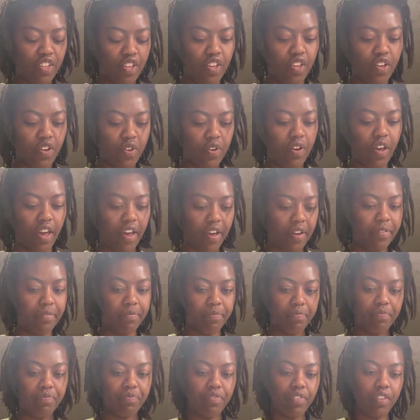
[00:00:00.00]
Okay.
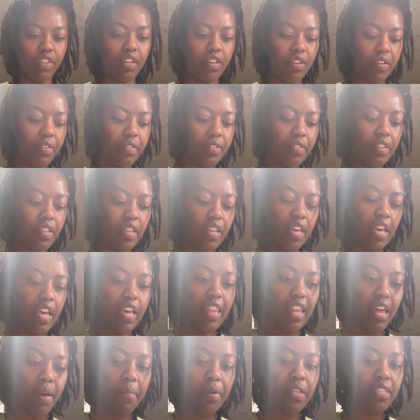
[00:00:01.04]
And
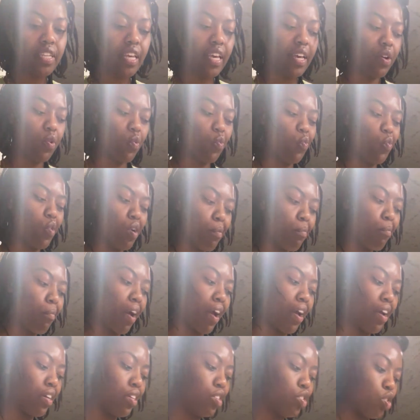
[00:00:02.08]
then I'm gonna take one
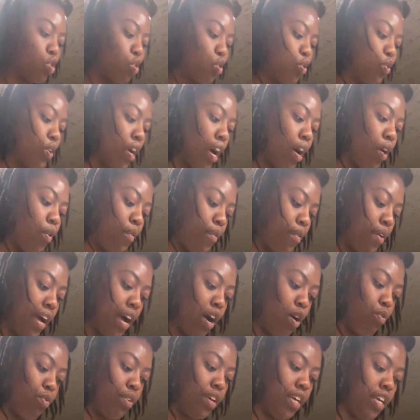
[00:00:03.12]
bite, show you
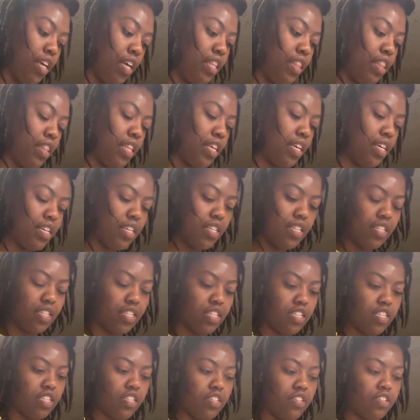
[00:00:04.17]
how we eat
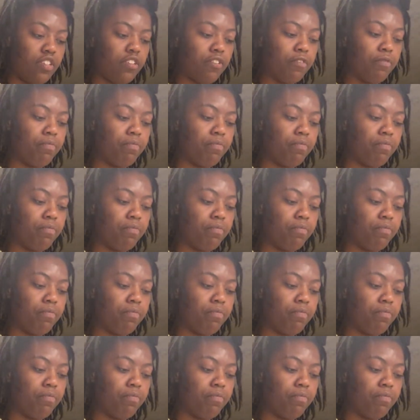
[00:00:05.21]
this.